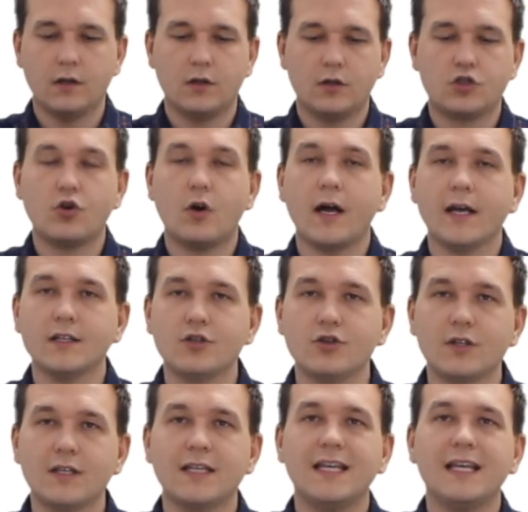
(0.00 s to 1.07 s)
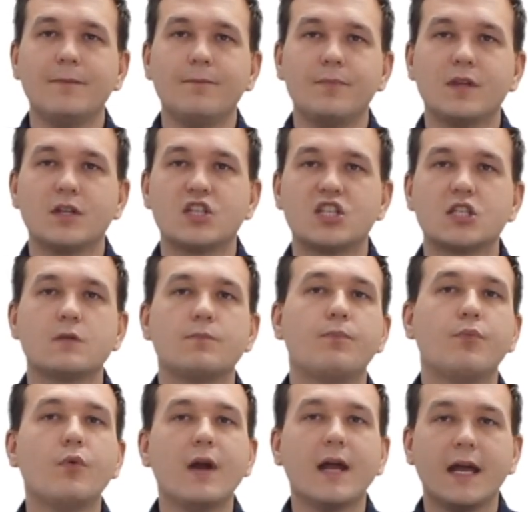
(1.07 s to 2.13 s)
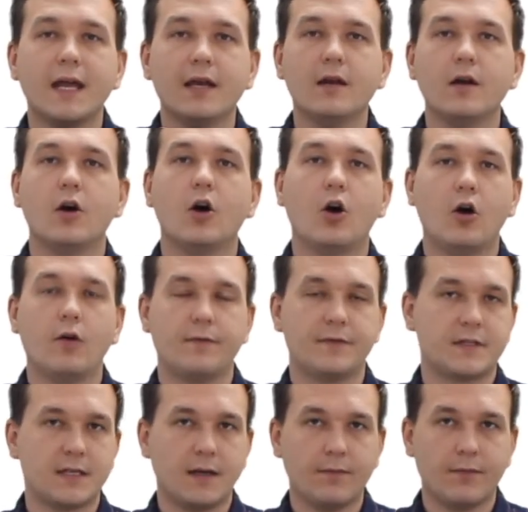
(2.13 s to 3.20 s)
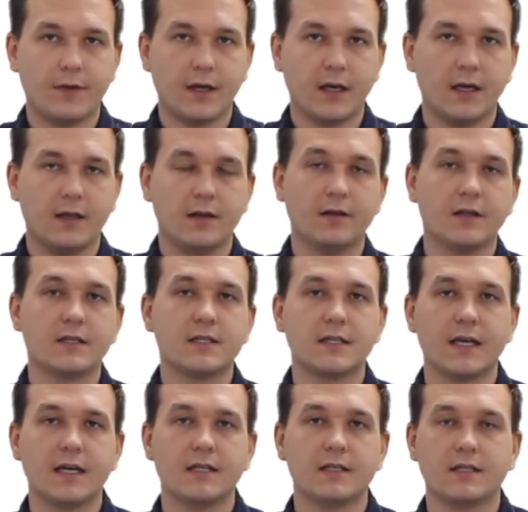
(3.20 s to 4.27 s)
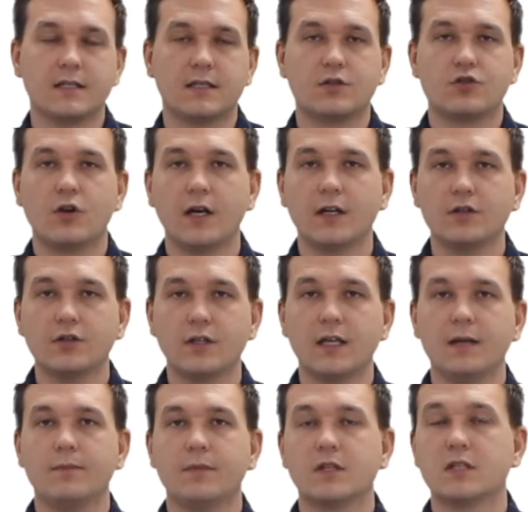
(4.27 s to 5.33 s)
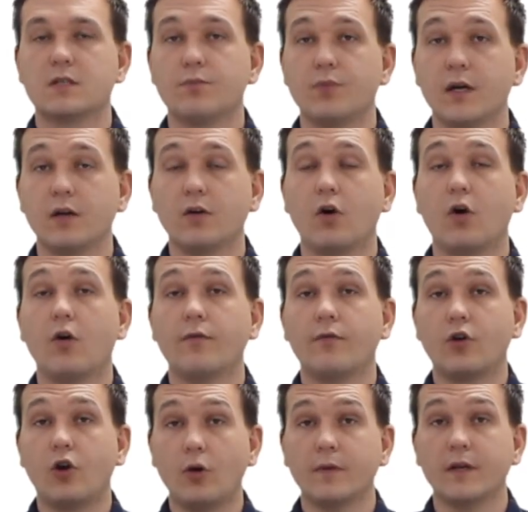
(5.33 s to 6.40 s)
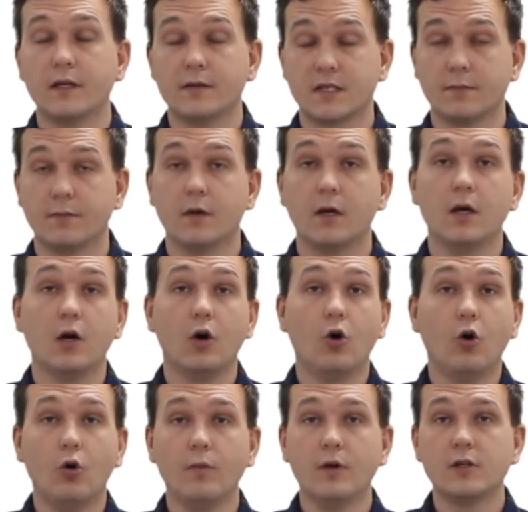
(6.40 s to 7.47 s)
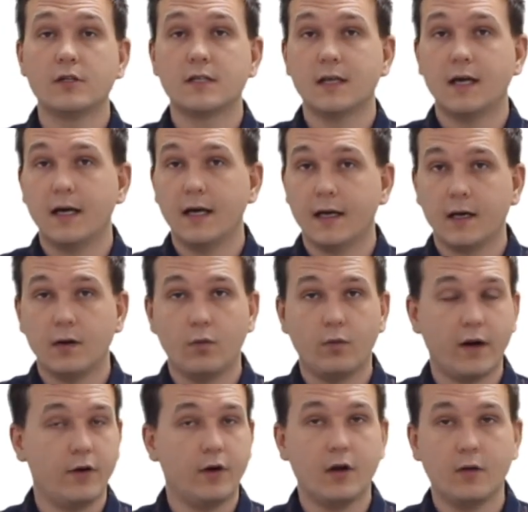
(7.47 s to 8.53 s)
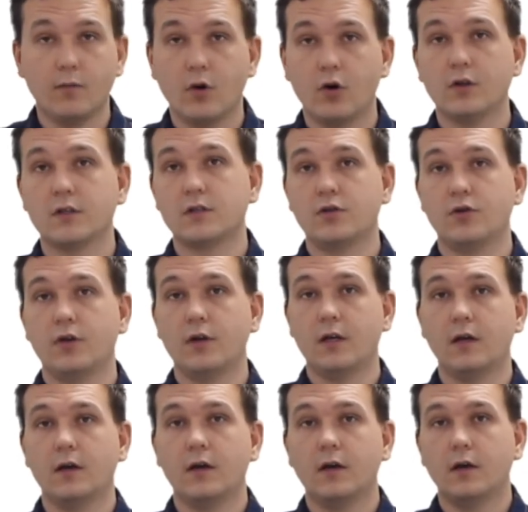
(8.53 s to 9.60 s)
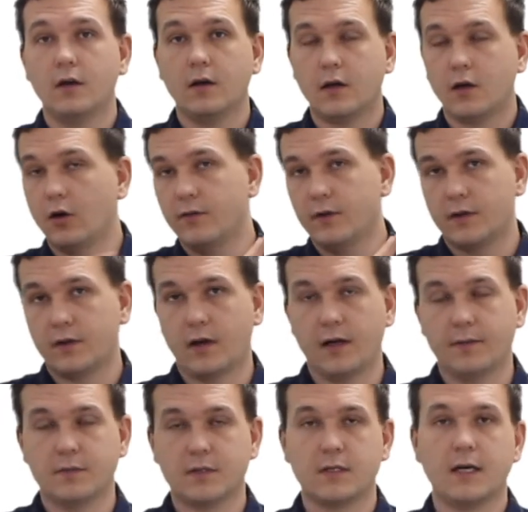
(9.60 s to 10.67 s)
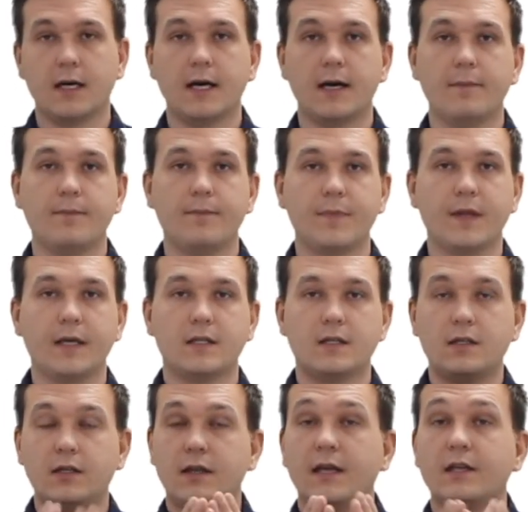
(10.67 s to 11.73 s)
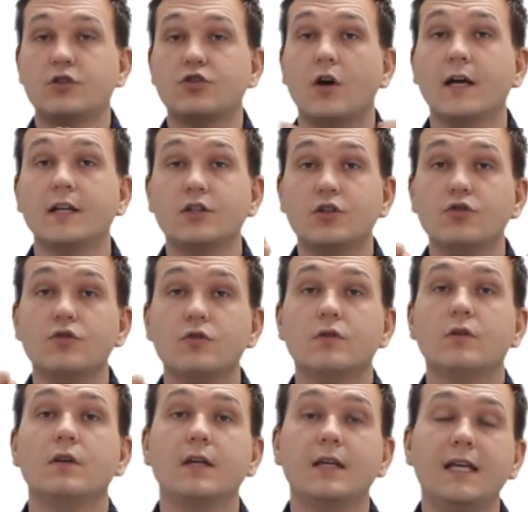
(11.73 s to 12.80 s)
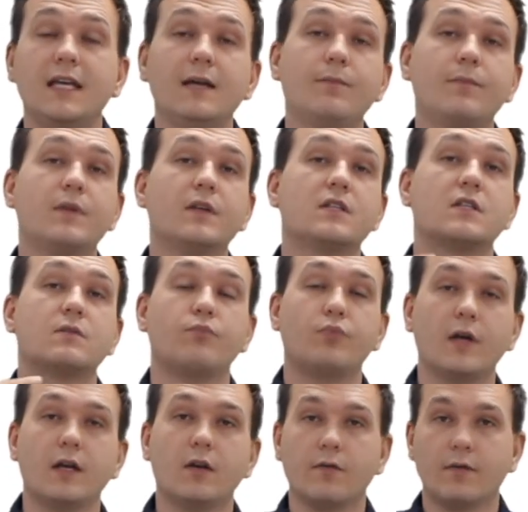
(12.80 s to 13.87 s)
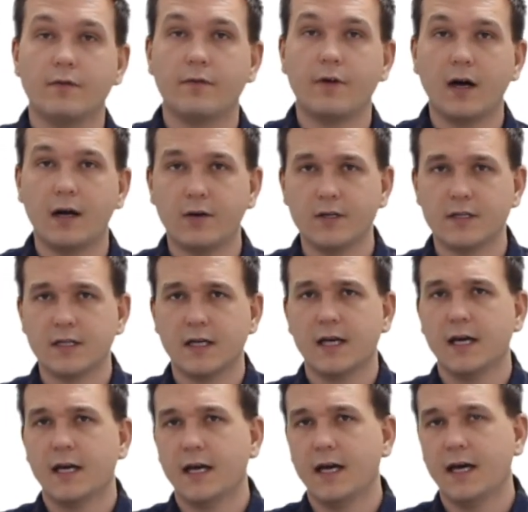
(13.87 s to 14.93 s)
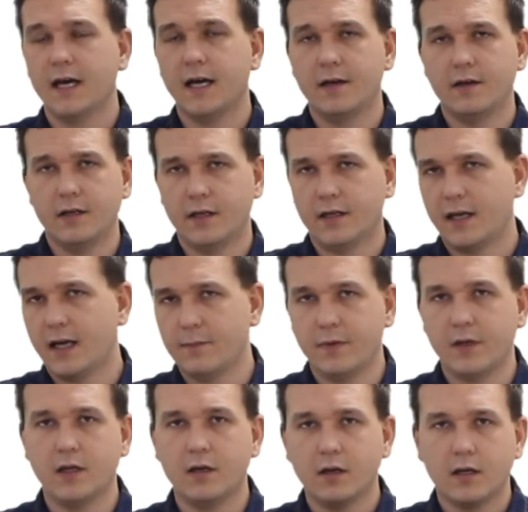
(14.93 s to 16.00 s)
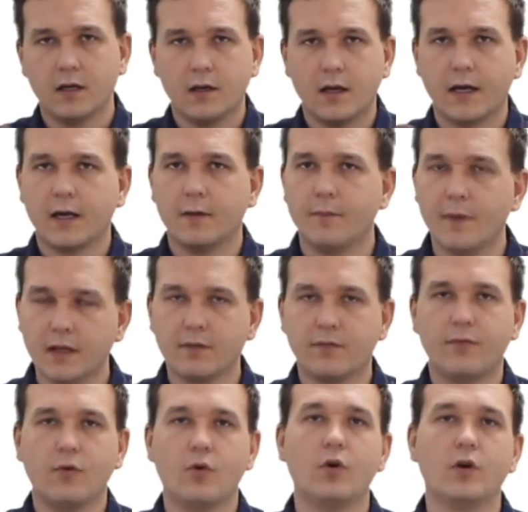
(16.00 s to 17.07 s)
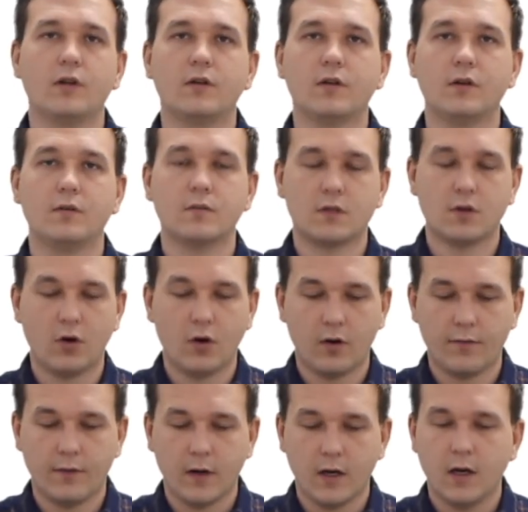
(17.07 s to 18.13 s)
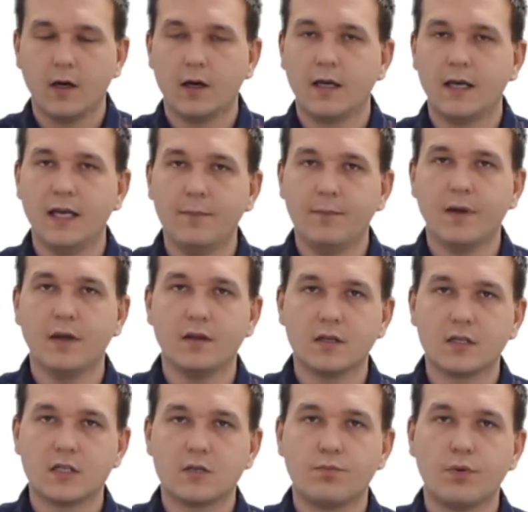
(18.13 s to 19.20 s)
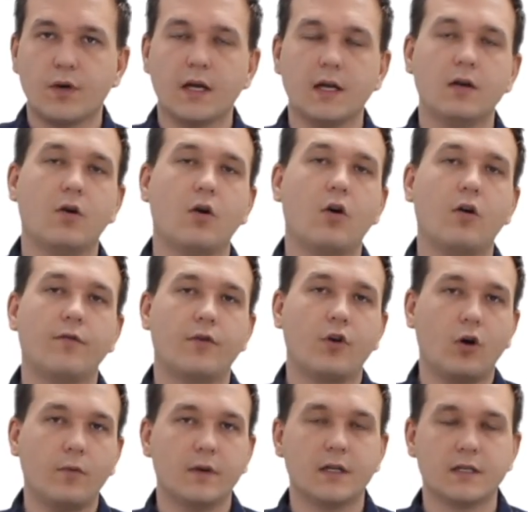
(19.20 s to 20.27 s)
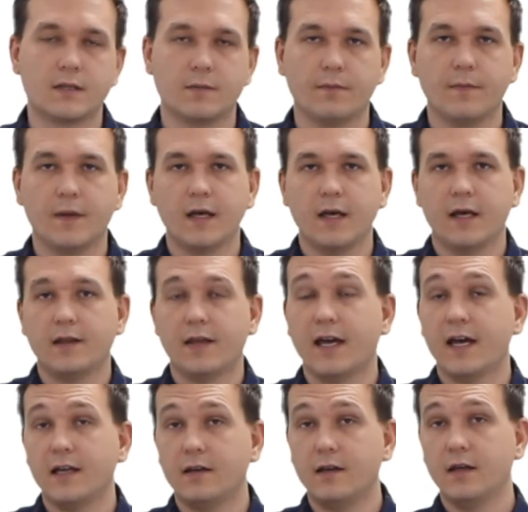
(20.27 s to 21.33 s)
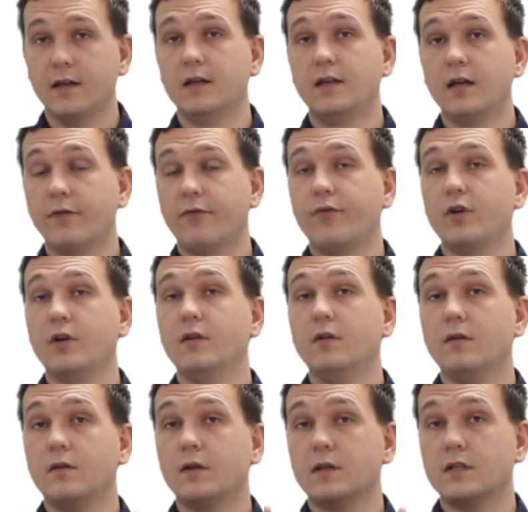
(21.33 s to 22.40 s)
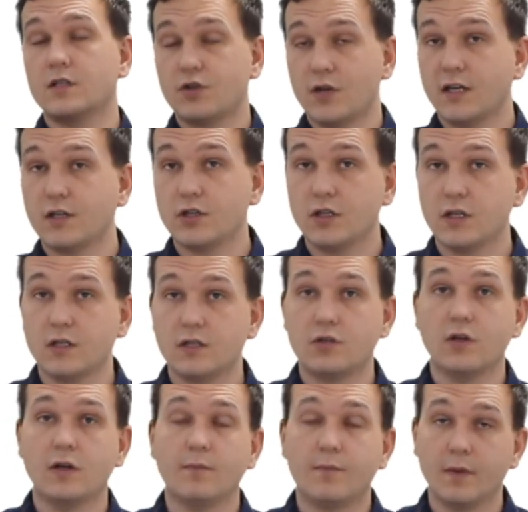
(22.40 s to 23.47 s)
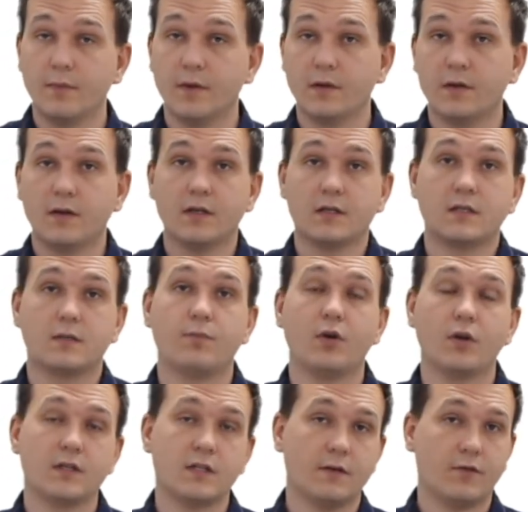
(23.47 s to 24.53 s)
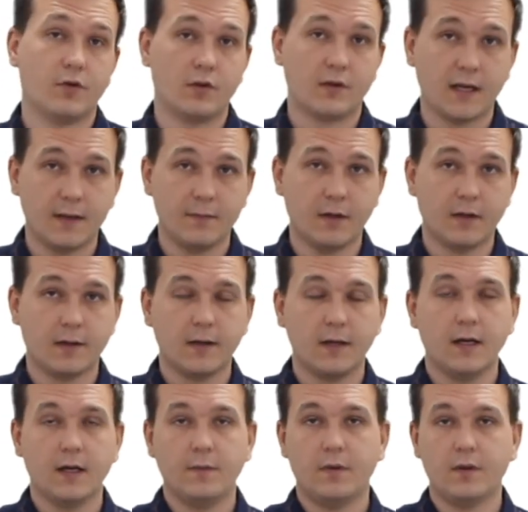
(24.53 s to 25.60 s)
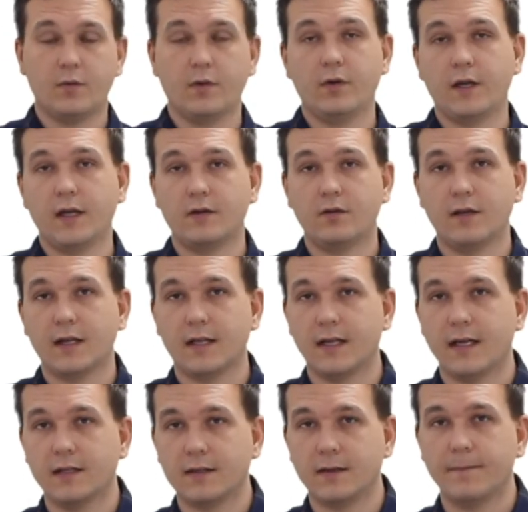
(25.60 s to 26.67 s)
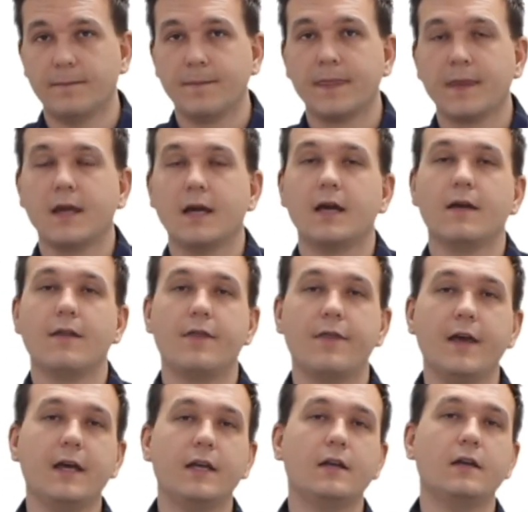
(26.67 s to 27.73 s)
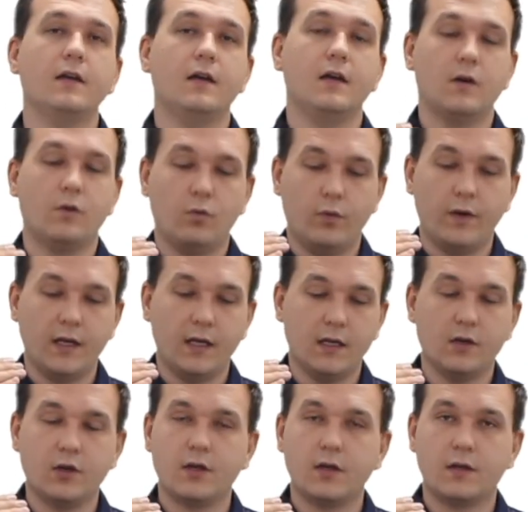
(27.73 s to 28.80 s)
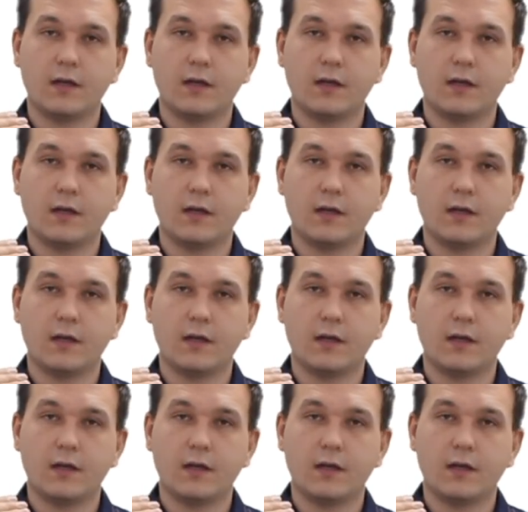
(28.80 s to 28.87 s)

trying to keep the spread of something. And in this case, it's trying to keep the spread of communism, almost like wearing a mask during COVID times. Um, it, they try to keep the spread of the virus, and it can be like a metaphor in terms of keeping the spread of communism, and they had different strategies to implement this policy of containment, but we'll get to that later. Then we looked